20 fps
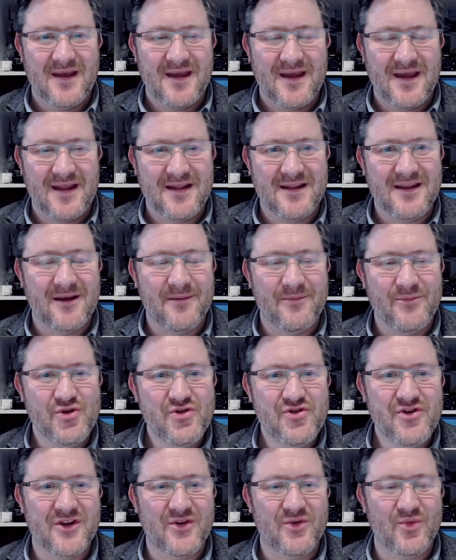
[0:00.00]
In
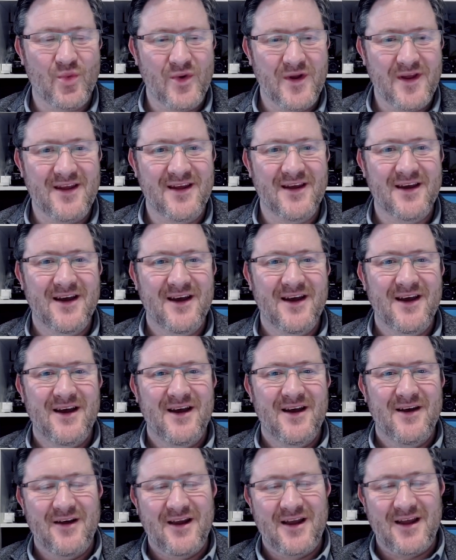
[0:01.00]
communion, we
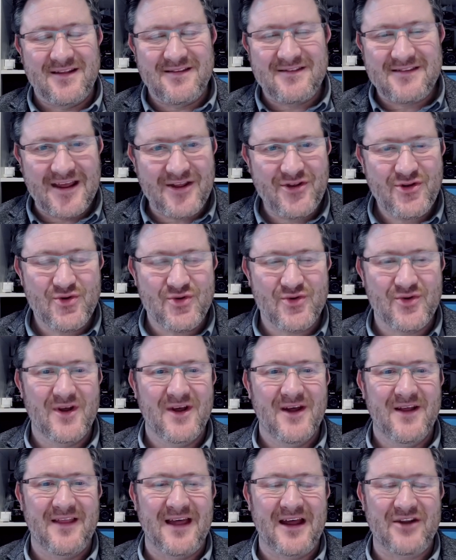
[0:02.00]
continue
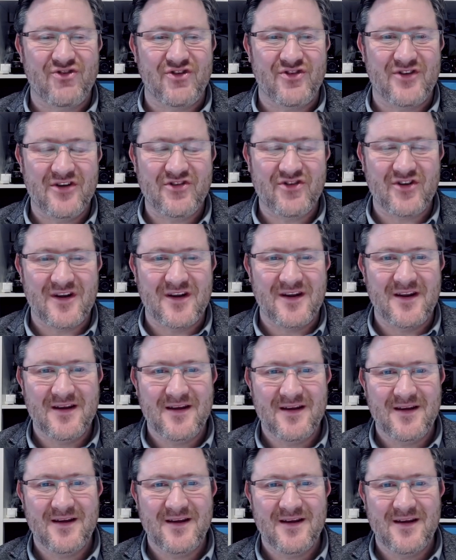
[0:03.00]
that tradition,
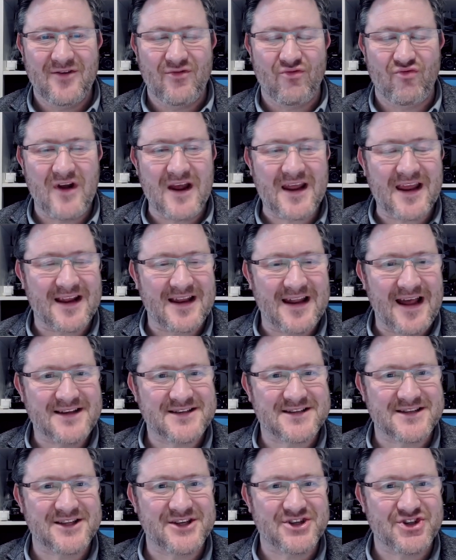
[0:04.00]

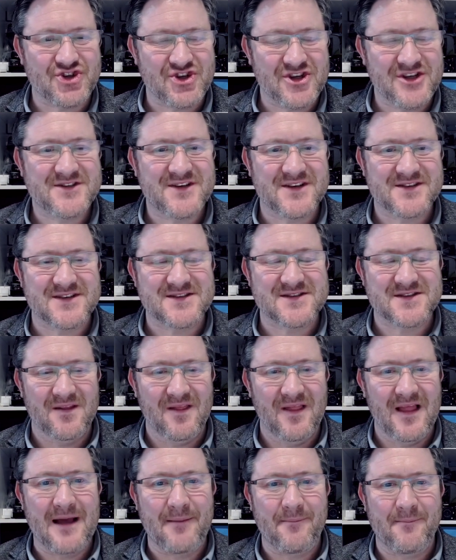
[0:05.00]
recognizing that Jesus is the
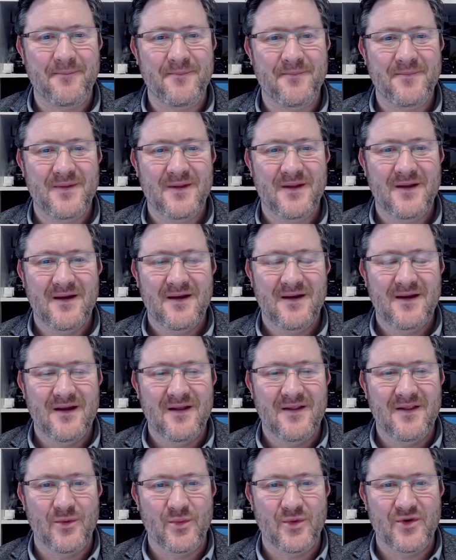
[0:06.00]
Lamb
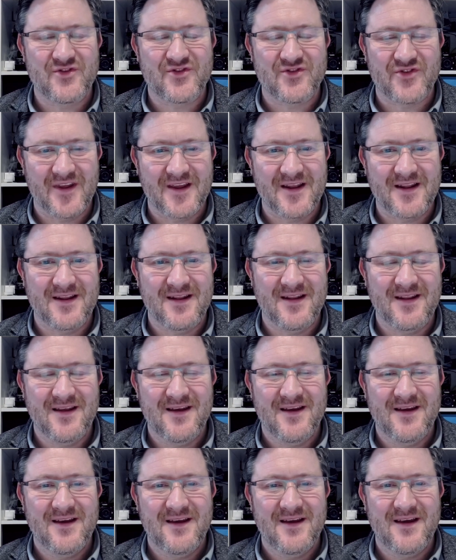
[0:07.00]
that was slain
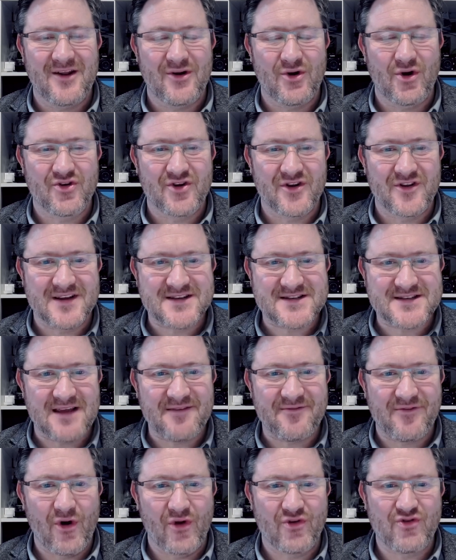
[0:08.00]
in order to
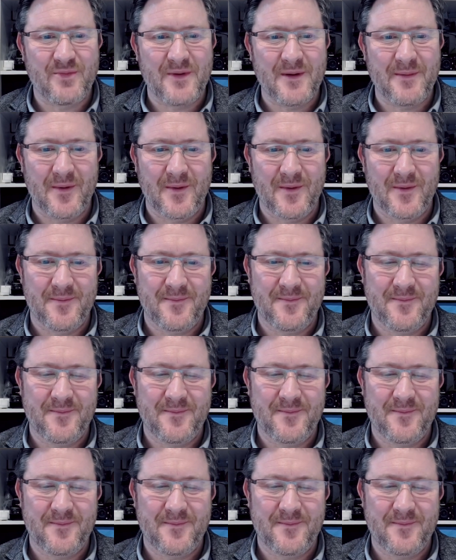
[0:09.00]
save God's people.